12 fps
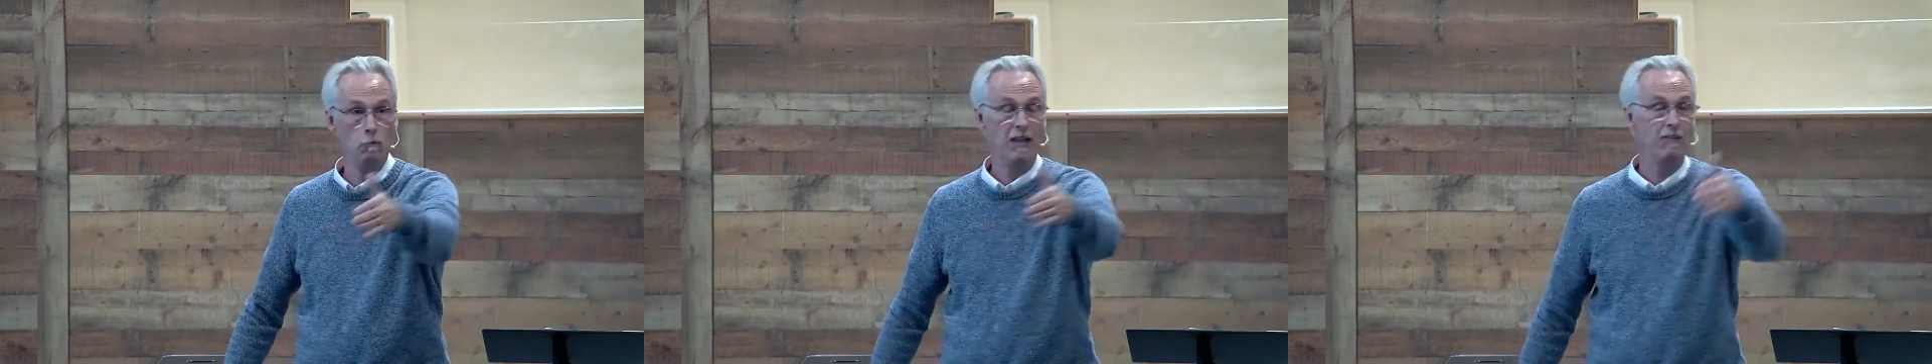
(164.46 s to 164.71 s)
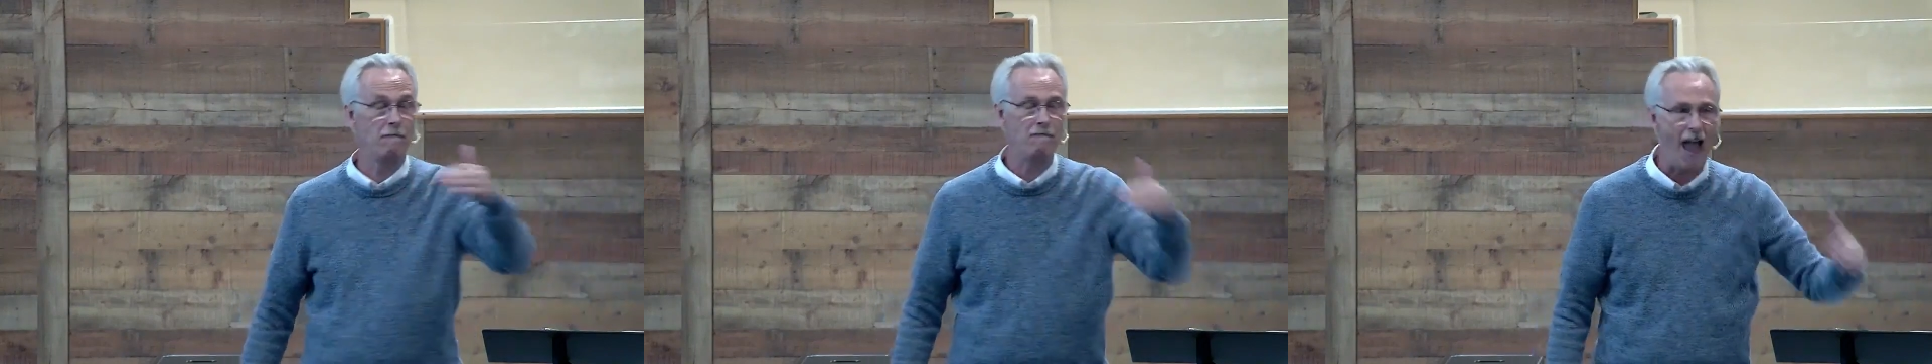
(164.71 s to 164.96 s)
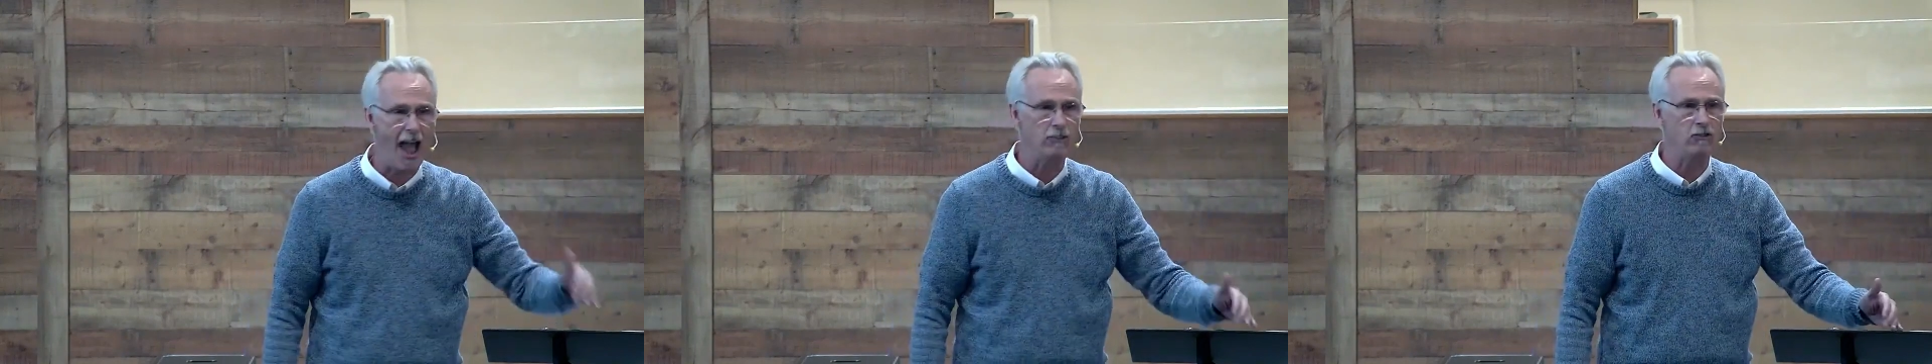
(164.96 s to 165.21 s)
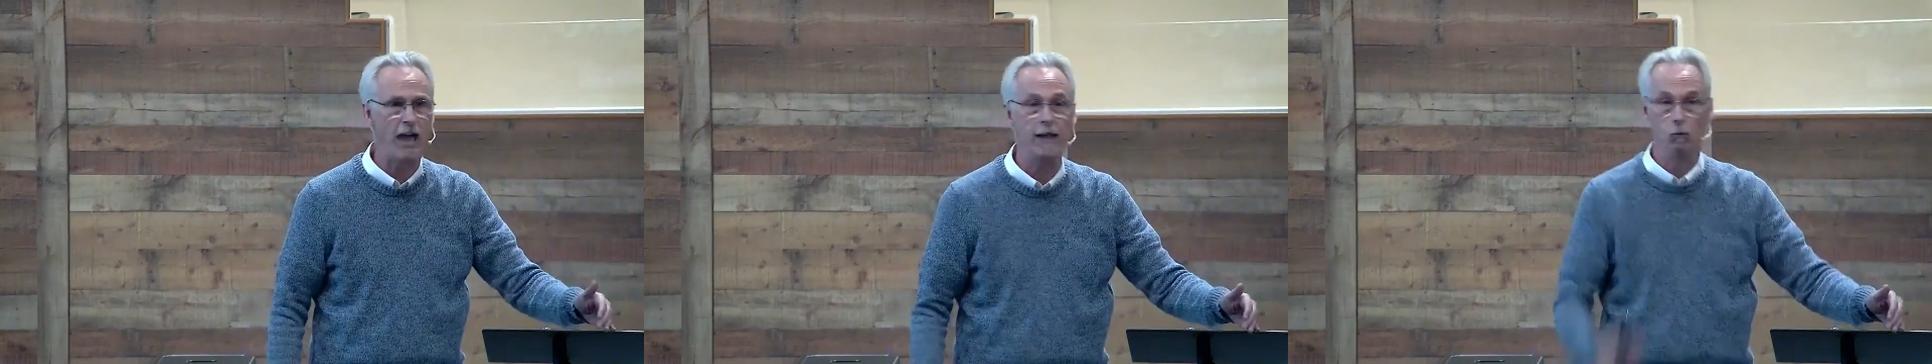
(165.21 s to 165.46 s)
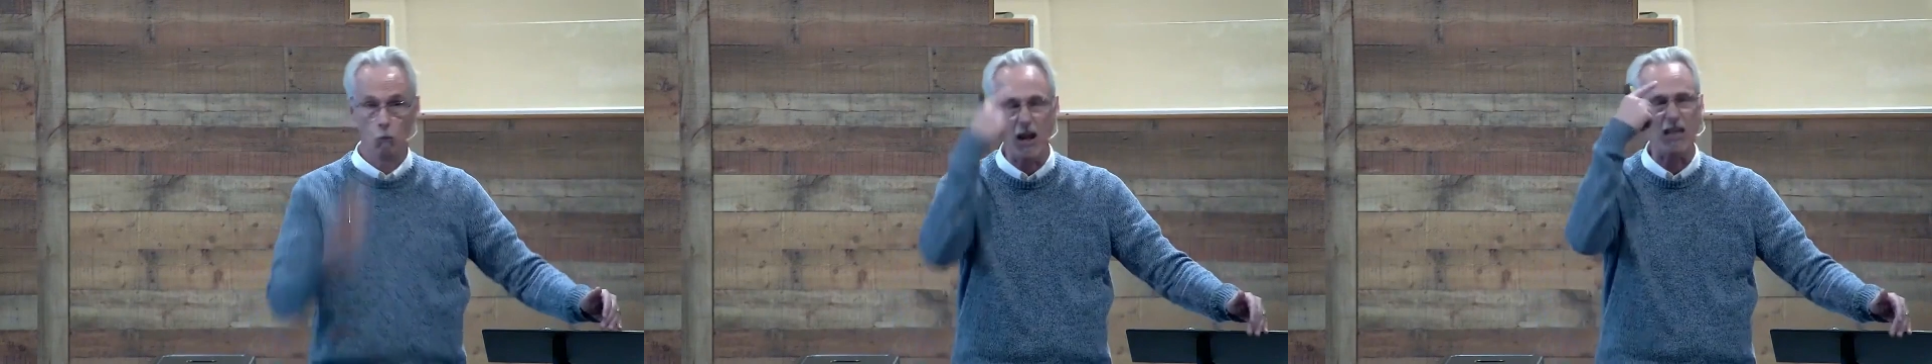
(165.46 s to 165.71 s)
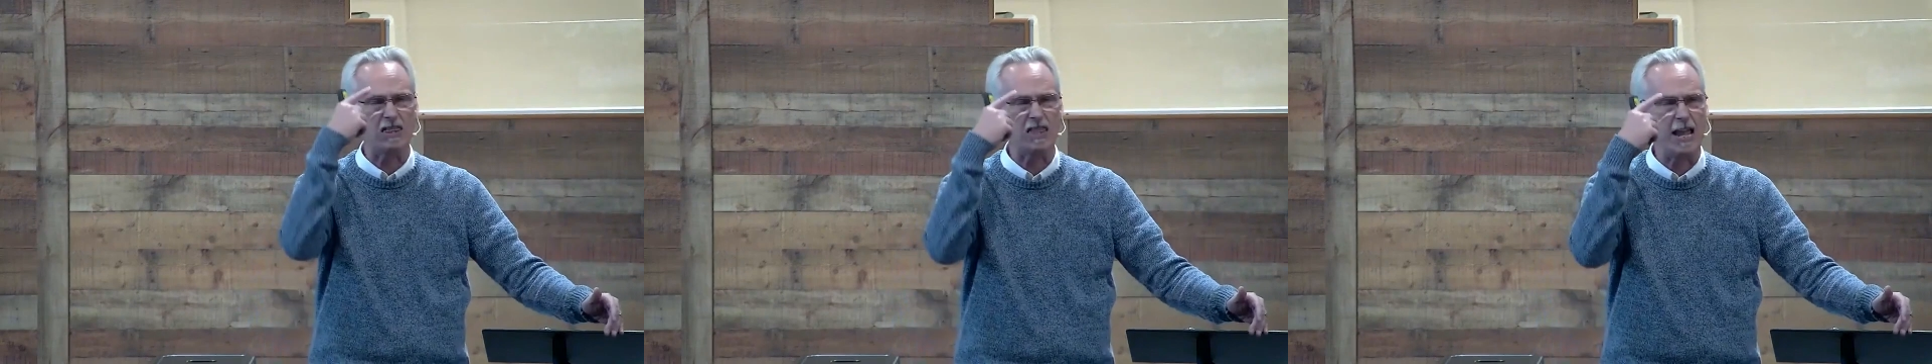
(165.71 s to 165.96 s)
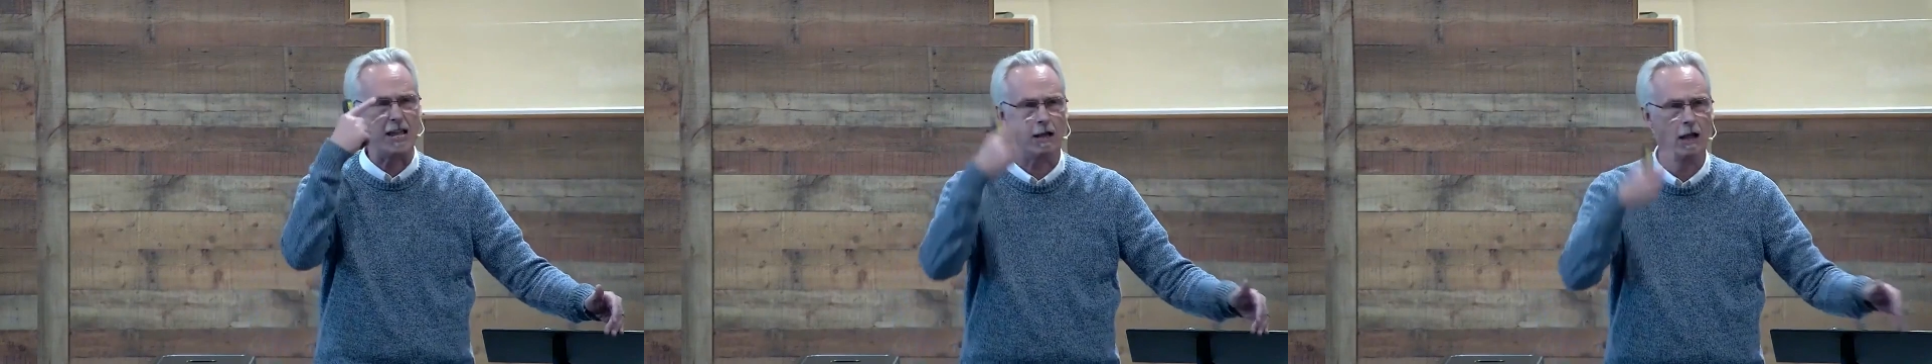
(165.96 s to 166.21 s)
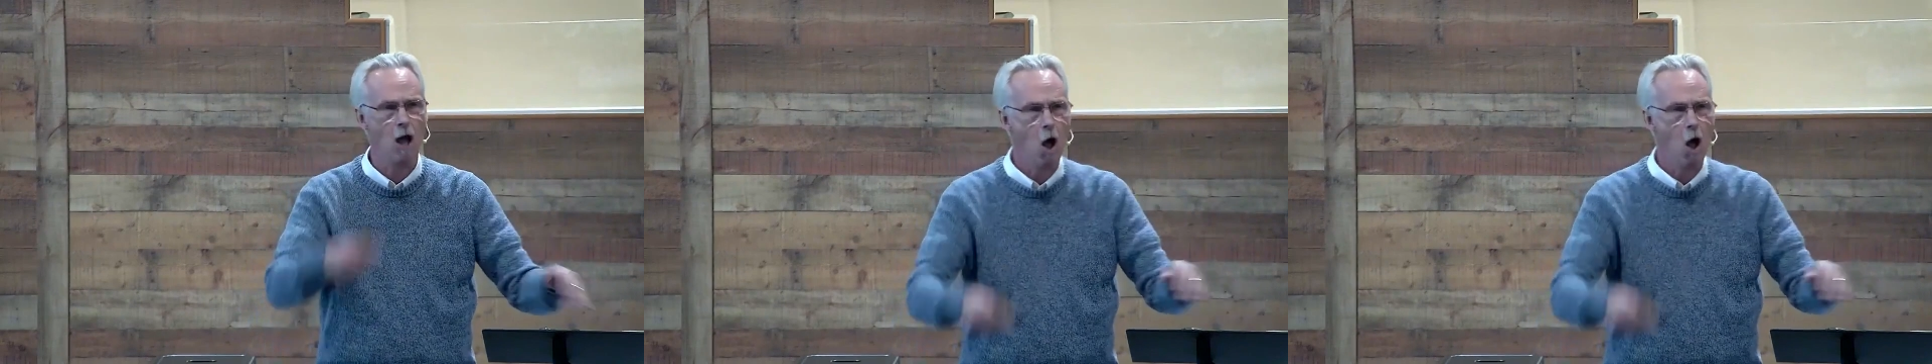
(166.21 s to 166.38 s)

in the fast lane, we think,